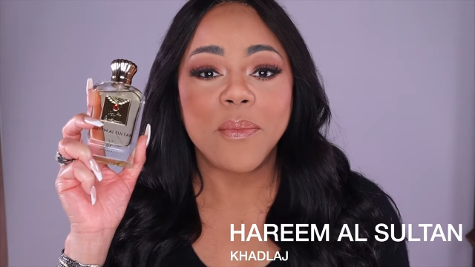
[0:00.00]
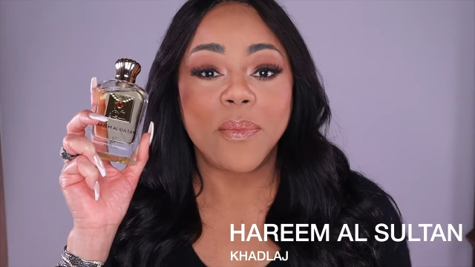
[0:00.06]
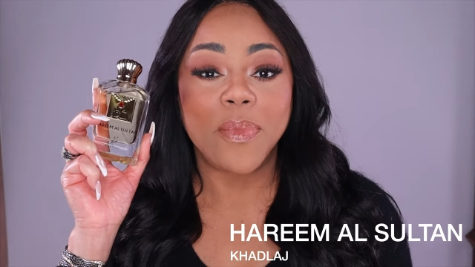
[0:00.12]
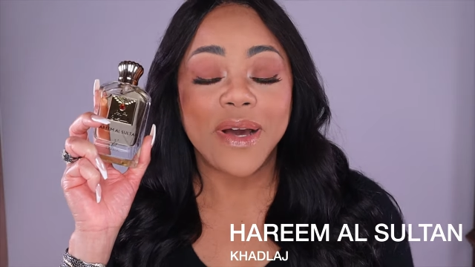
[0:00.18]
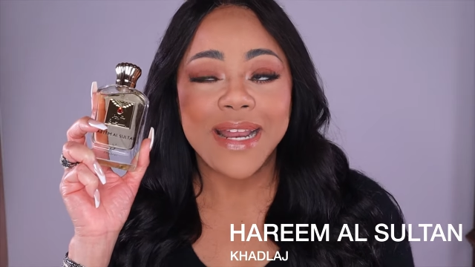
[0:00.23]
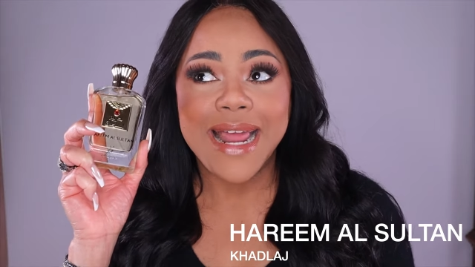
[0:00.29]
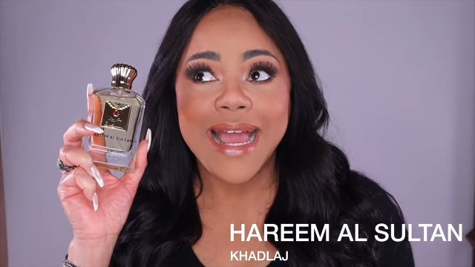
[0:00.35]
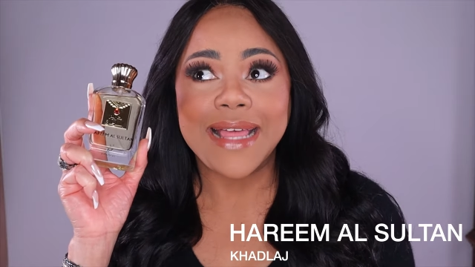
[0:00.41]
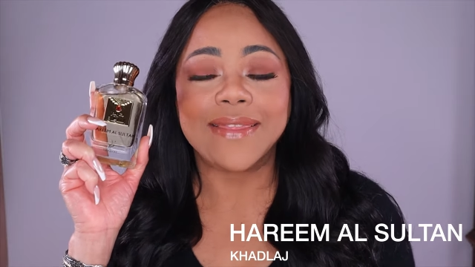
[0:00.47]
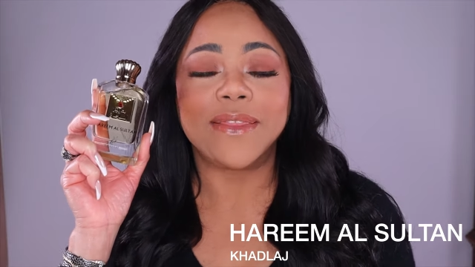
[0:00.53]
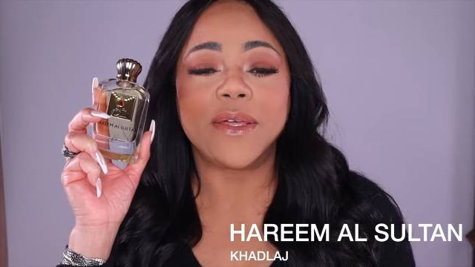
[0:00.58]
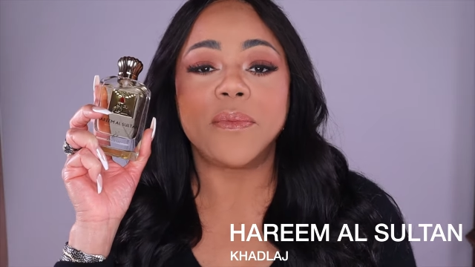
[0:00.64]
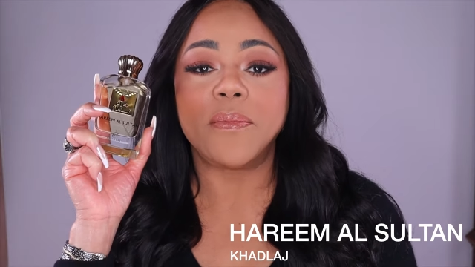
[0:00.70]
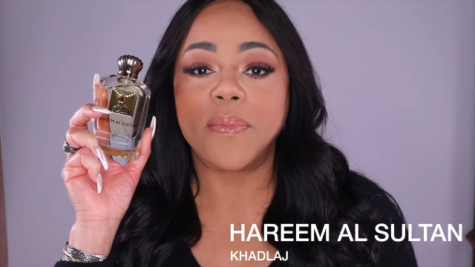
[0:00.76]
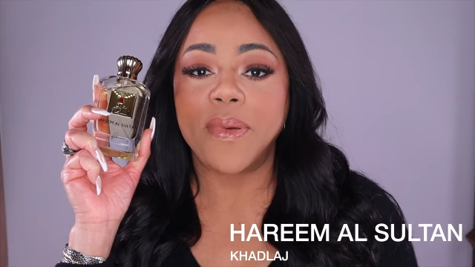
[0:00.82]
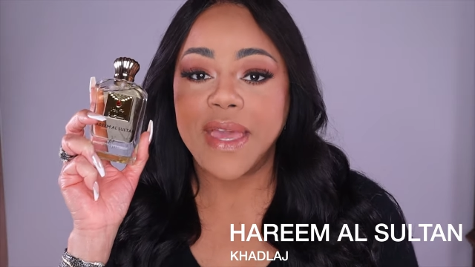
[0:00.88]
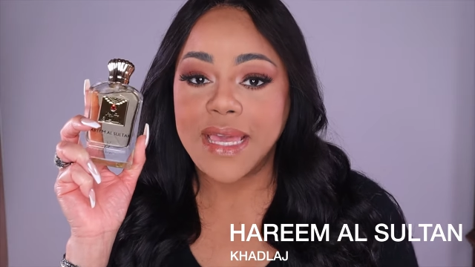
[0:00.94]
but at the
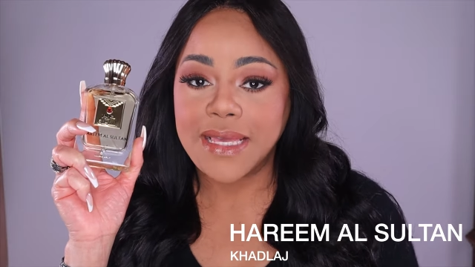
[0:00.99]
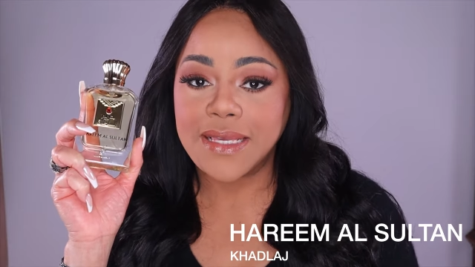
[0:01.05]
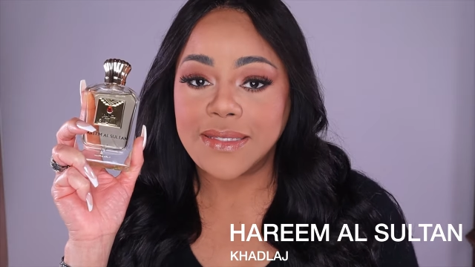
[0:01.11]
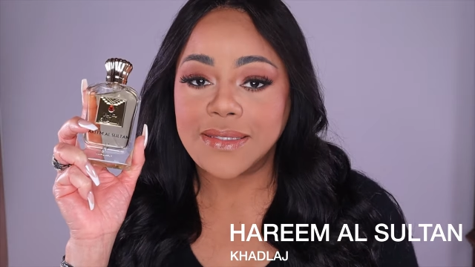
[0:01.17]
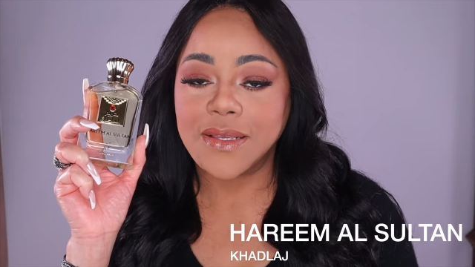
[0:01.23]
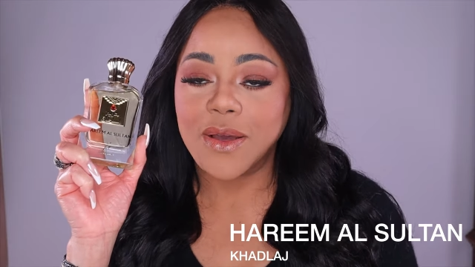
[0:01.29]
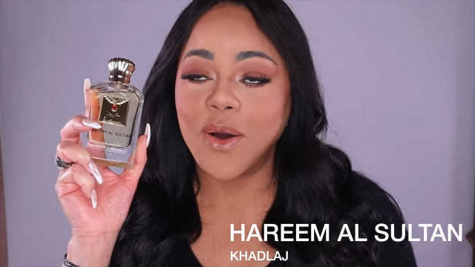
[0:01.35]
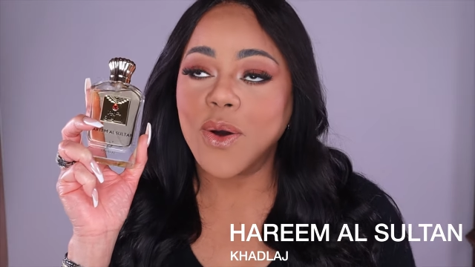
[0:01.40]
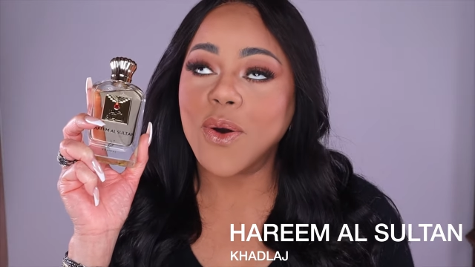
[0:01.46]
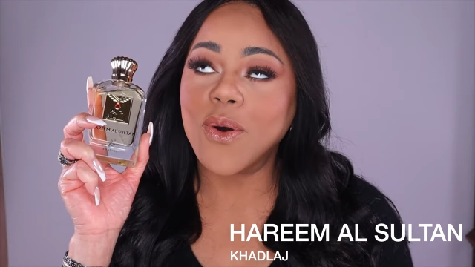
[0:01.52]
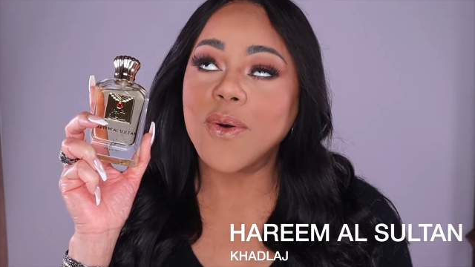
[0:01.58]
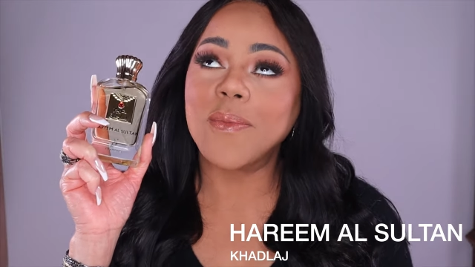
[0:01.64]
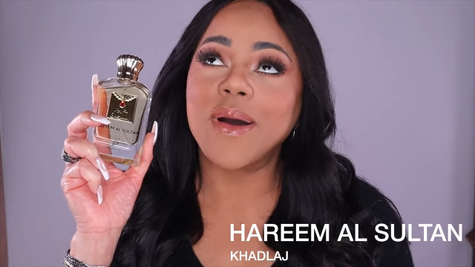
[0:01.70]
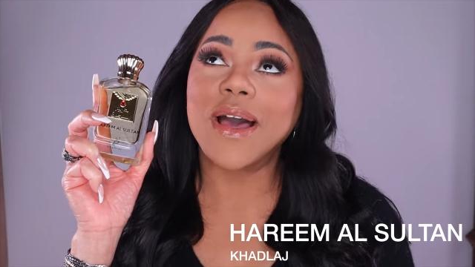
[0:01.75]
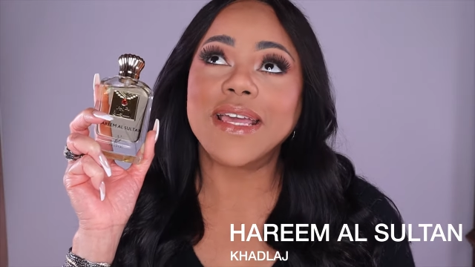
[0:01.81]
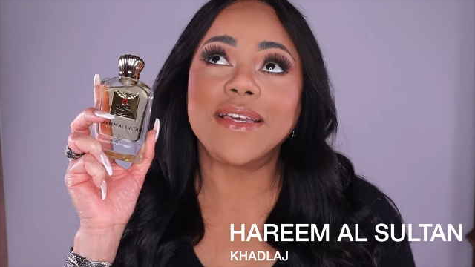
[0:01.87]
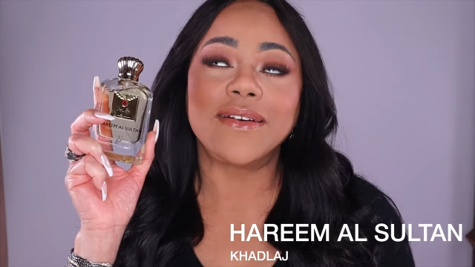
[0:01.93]
base, oh
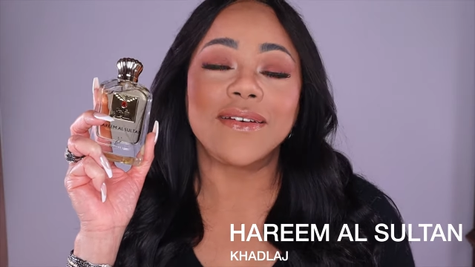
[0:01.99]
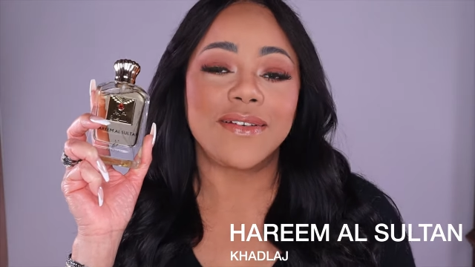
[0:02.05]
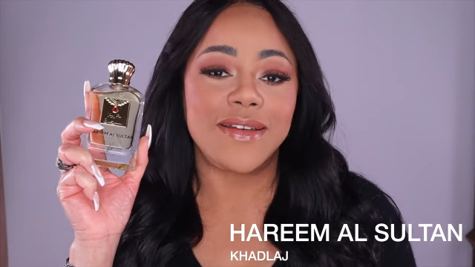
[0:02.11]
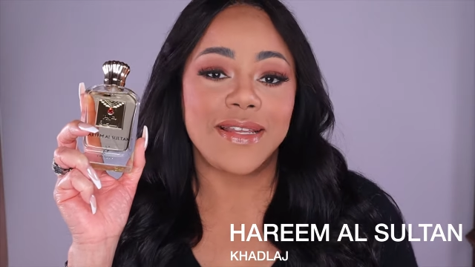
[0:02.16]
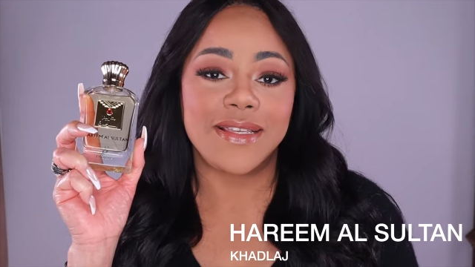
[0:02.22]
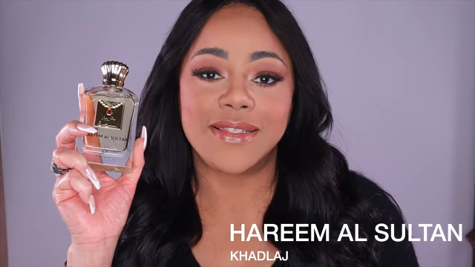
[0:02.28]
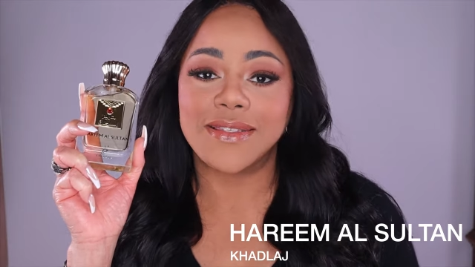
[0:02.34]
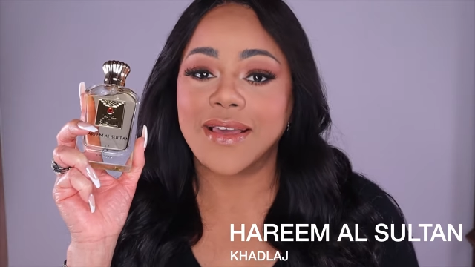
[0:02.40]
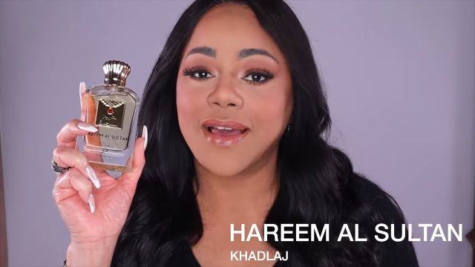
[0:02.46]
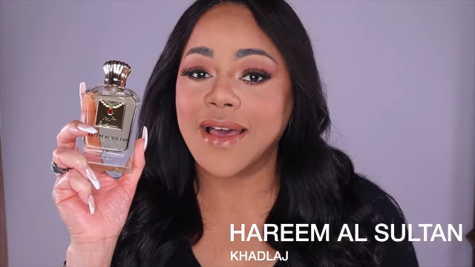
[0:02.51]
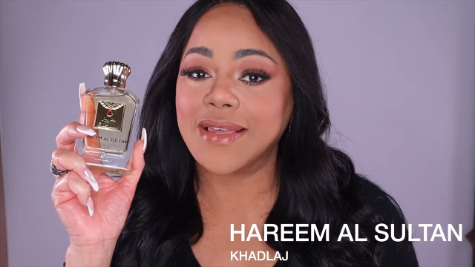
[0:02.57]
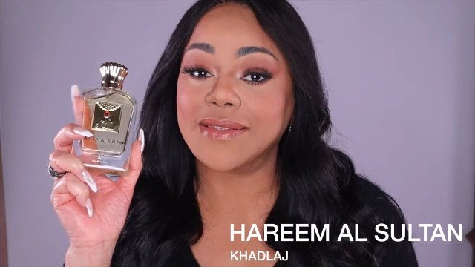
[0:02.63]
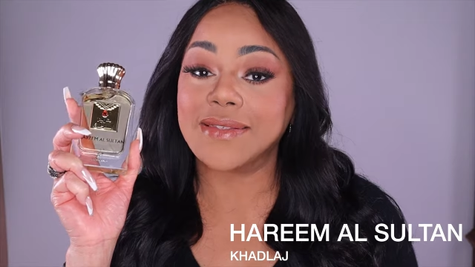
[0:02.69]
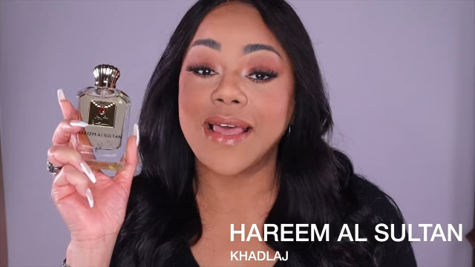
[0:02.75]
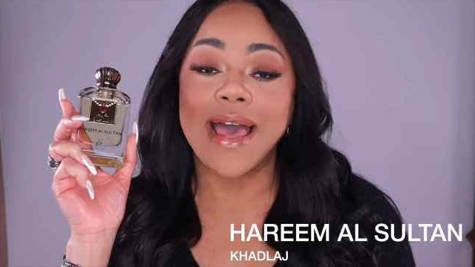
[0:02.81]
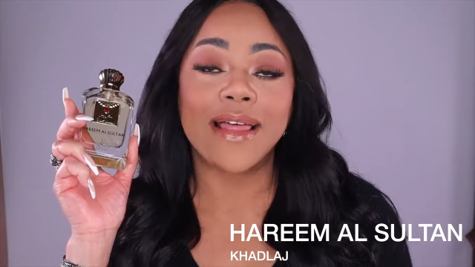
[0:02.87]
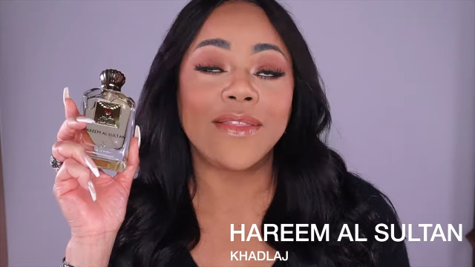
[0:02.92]
my goodness, guys,